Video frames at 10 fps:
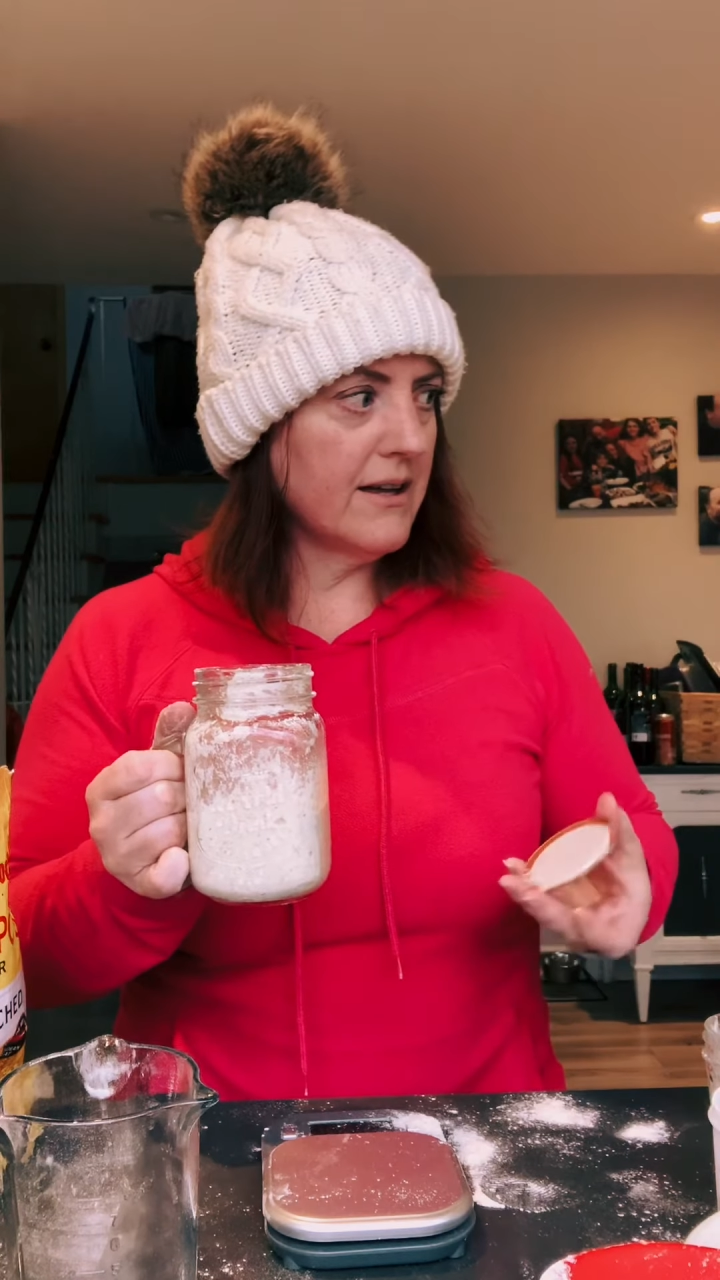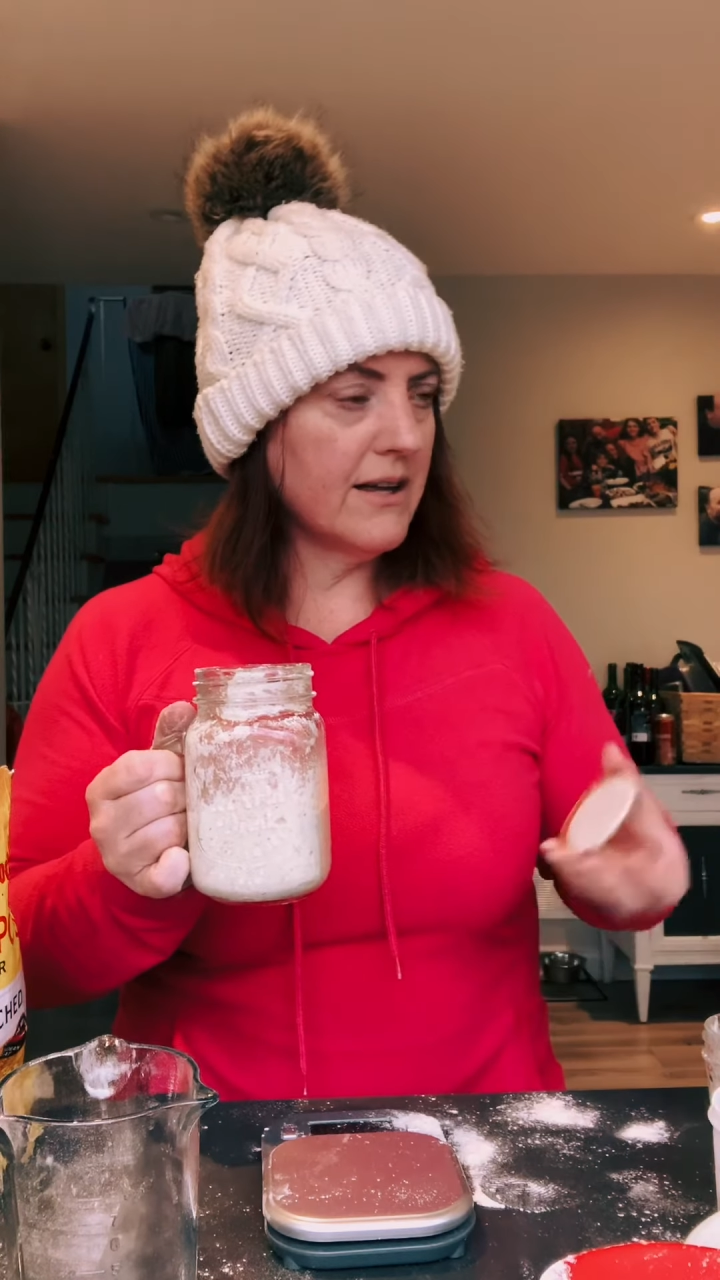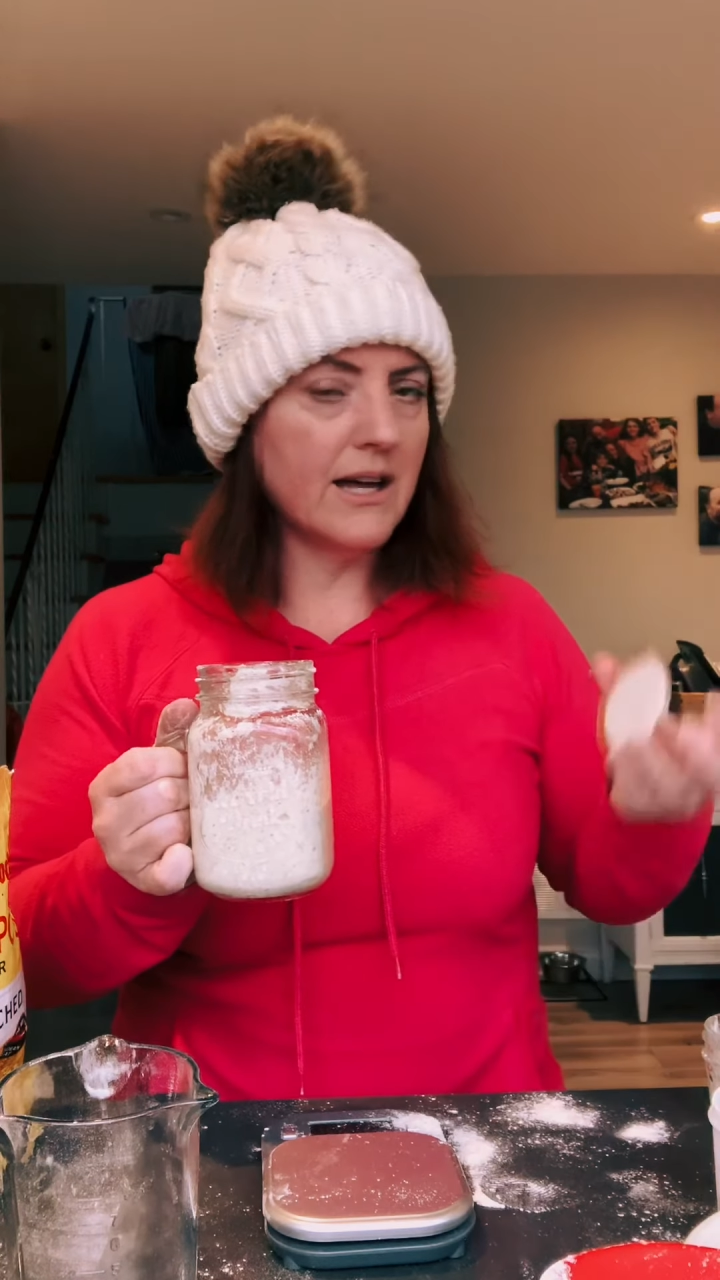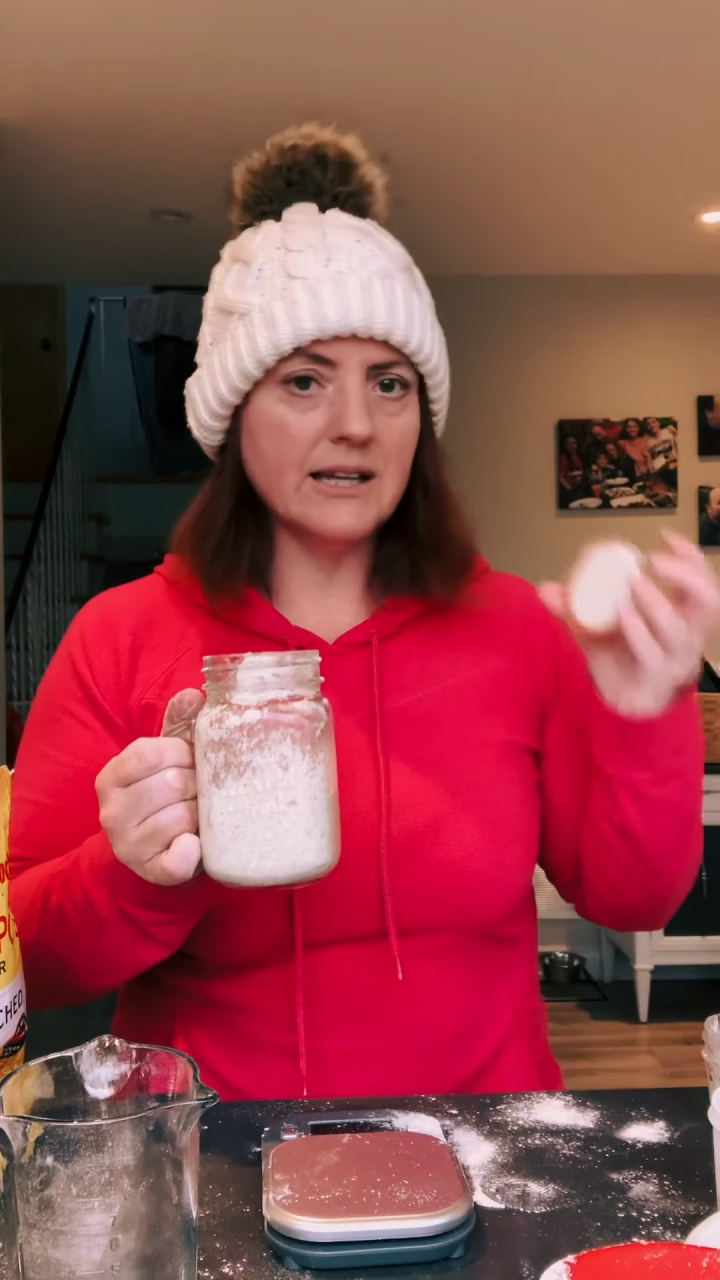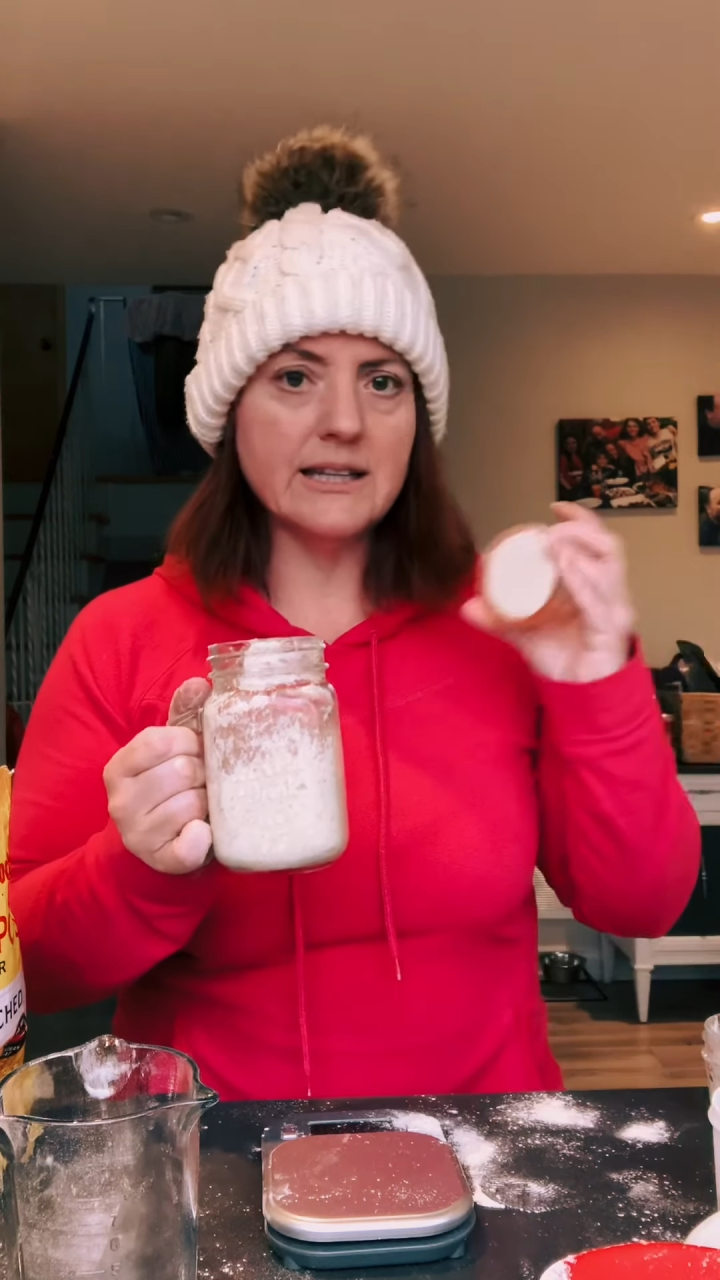
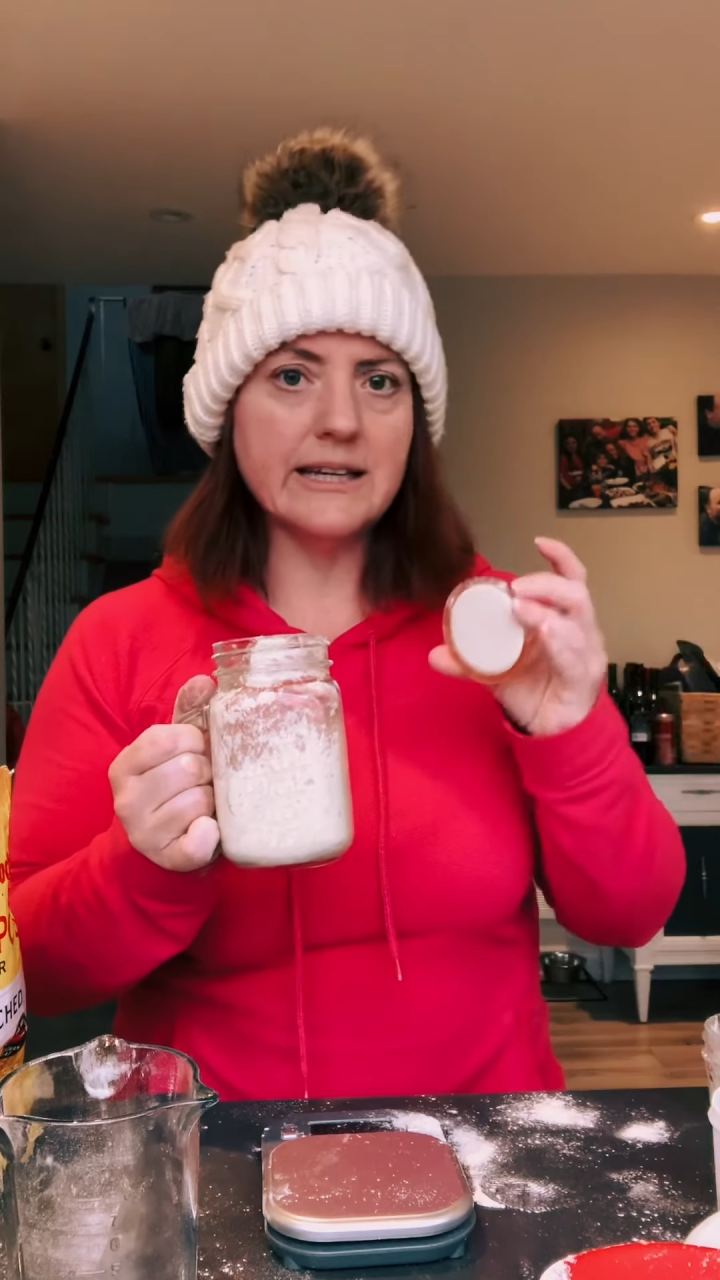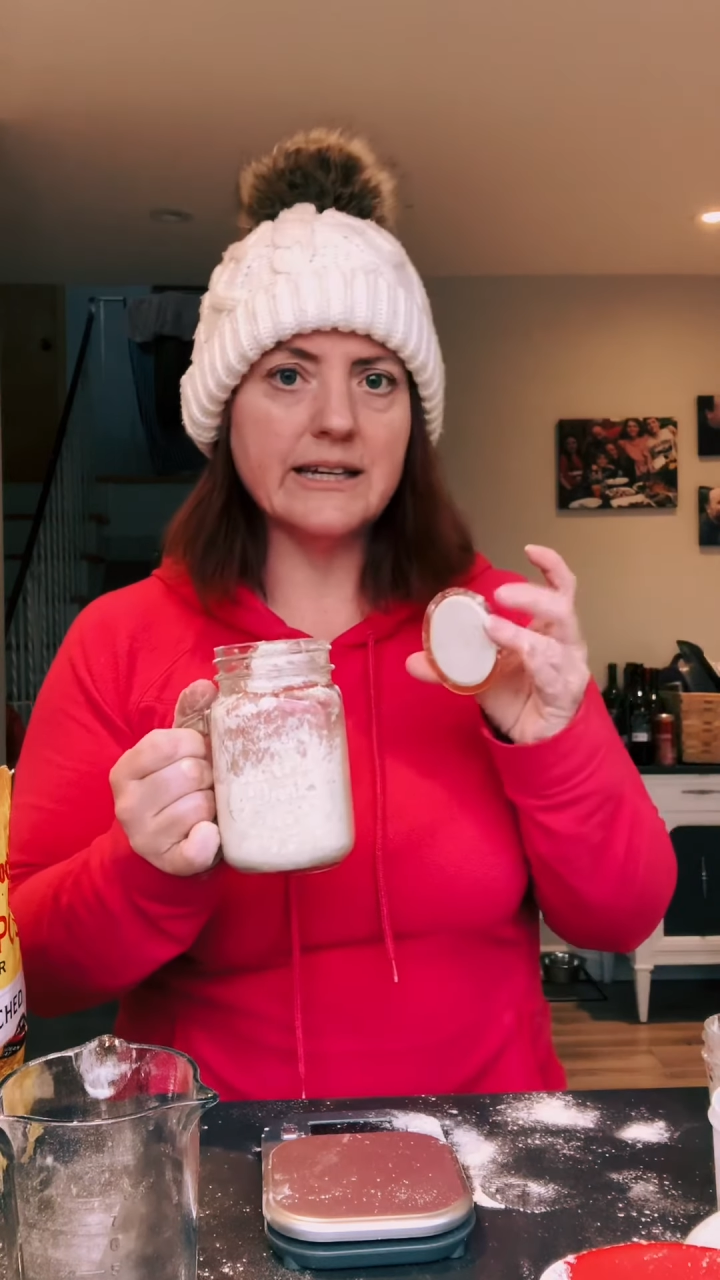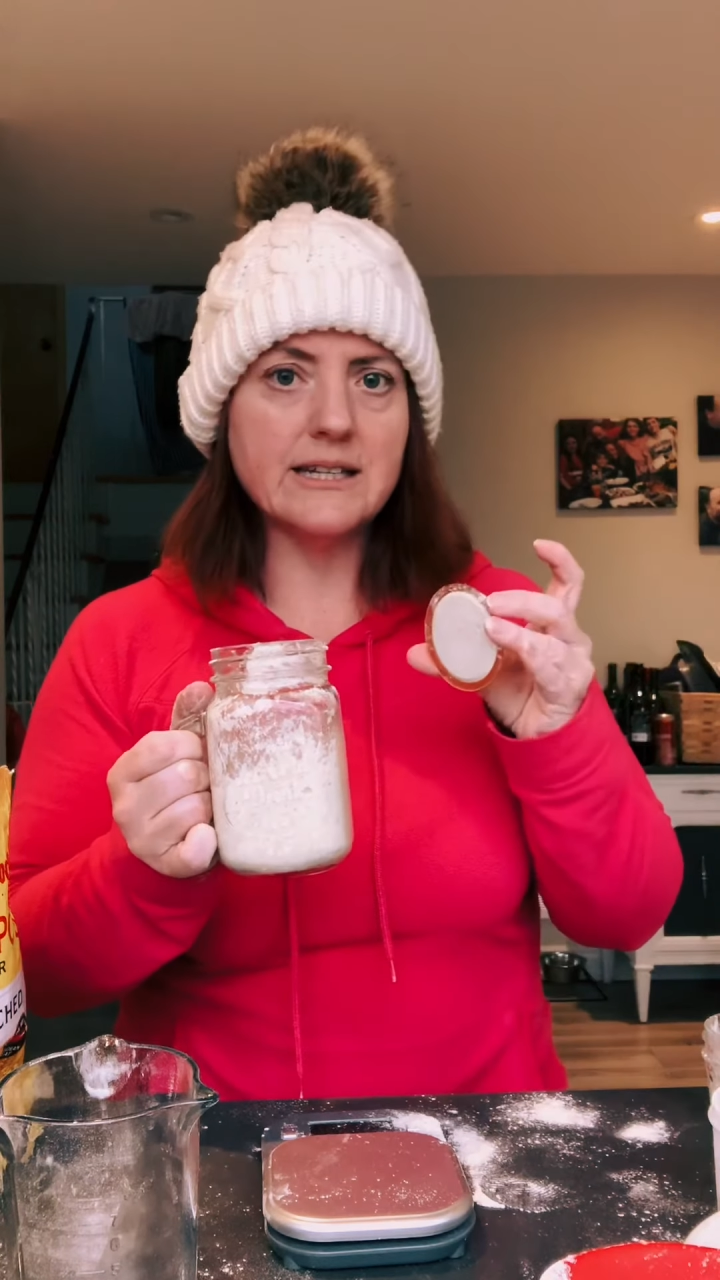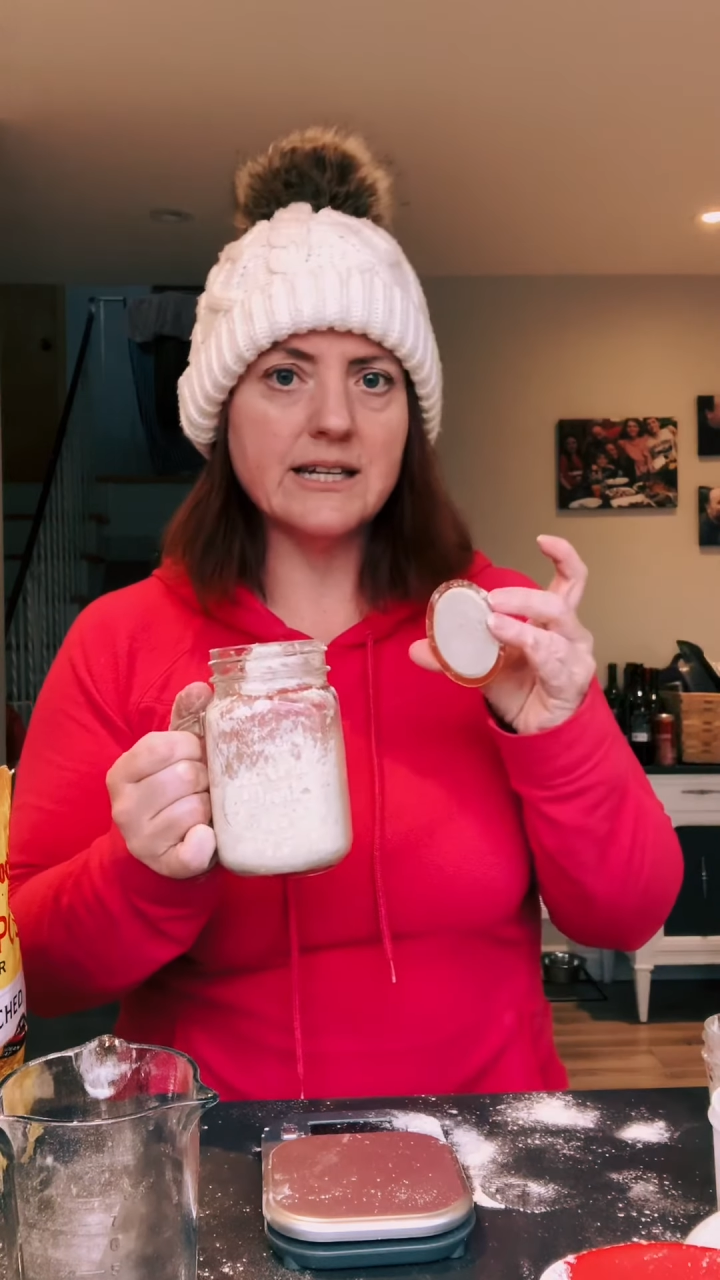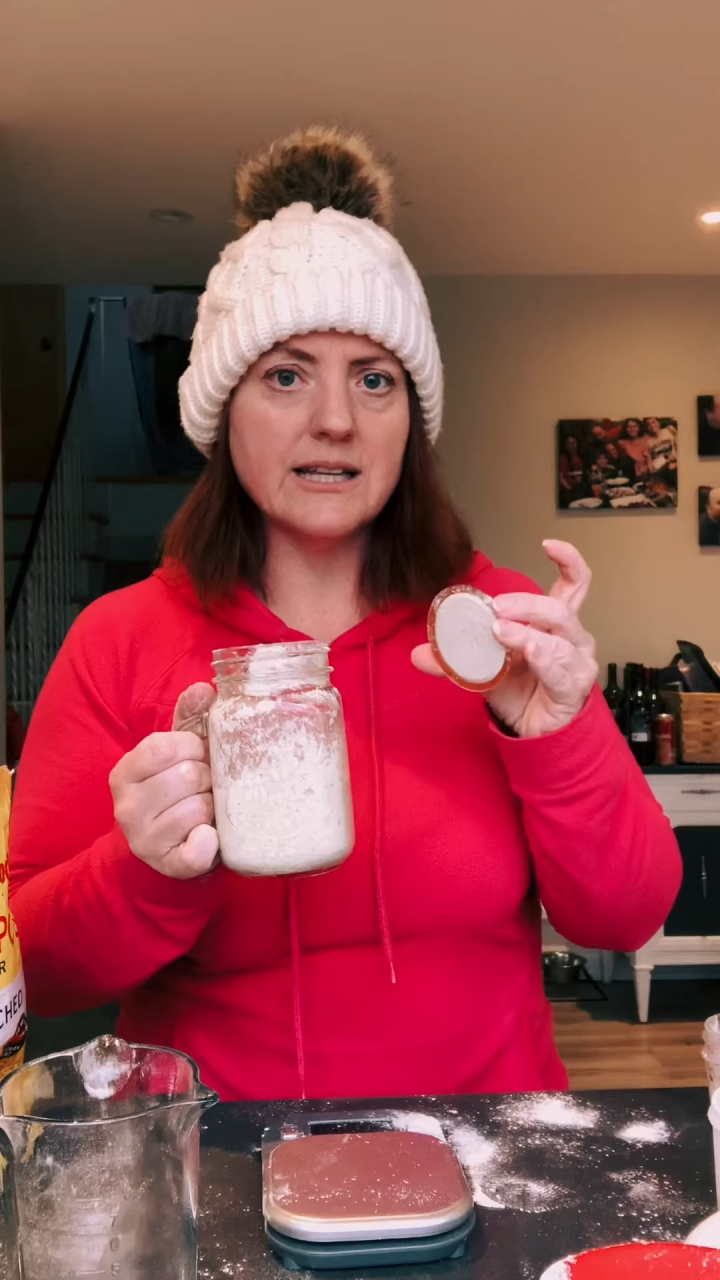lid